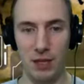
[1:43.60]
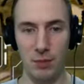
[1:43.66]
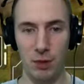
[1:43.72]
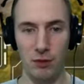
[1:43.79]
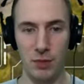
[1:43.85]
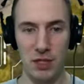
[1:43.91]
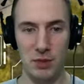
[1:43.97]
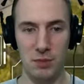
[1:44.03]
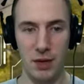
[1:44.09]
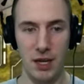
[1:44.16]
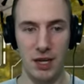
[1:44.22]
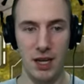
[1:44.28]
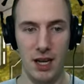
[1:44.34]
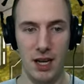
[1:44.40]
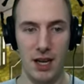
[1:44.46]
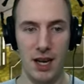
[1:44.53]
movement speed,
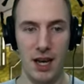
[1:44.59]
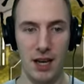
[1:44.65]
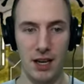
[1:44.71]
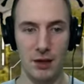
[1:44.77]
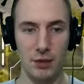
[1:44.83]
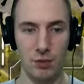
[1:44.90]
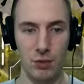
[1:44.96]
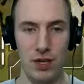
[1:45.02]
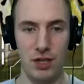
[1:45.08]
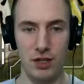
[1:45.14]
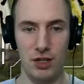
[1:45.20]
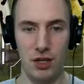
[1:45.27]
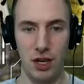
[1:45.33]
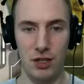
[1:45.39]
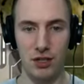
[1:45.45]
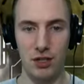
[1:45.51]
and it
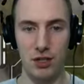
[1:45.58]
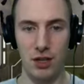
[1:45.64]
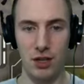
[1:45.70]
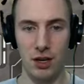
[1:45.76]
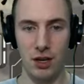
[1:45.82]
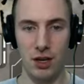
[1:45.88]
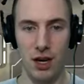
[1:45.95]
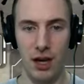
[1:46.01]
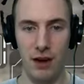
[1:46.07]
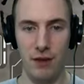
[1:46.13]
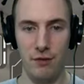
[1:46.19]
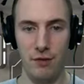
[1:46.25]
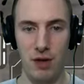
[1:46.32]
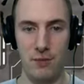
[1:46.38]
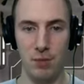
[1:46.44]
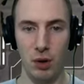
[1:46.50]
restarts
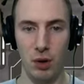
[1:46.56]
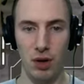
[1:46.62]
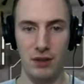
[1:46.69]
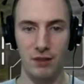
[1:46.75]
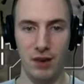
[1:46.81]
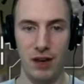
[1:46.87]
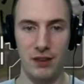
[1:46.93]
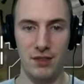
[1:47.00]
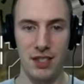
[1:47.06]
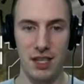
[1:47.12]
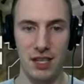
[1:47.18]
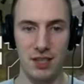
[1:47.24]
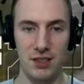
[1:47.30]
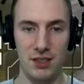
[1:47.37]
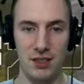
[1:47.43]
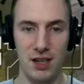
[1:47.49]
every 0.5
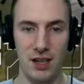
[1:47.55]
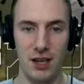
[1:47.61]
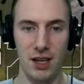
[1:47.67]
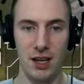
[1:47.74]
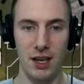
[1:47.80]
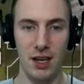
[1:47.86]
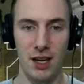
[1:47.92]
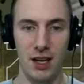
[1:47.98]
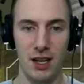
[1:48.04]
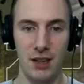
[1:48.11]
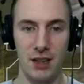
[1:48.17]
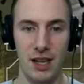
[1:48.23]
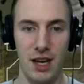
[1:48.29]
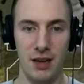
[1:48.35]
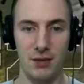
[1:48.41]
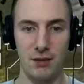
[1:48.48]
seconds it
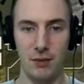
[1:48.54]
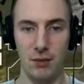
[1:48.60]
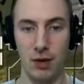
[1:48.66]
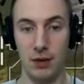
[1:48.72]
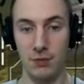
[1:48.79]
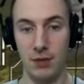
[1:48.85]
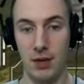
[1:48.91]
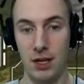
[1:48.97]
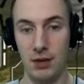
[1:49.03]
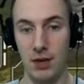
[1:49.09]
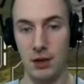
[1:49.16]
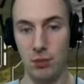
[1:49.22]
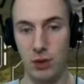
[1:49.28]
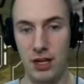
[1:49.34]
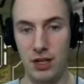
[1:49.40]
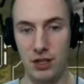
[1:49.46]

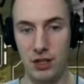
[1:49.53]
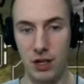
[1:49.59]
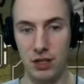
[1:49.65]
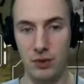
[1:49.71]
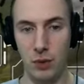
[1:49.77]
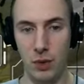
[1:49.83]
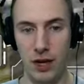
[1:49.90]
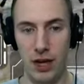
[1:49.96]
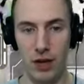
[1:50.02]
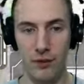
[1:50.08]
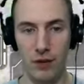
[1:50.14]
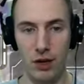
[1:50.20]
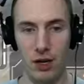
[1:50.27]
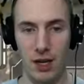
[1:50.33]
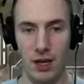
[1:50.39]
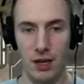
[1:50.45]
restarts
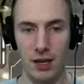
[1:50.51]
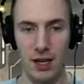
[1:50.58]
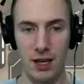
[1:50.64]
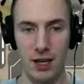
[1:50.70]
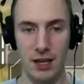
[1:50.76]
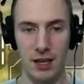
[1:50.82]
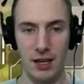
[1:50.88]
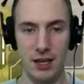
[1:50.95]
whenever an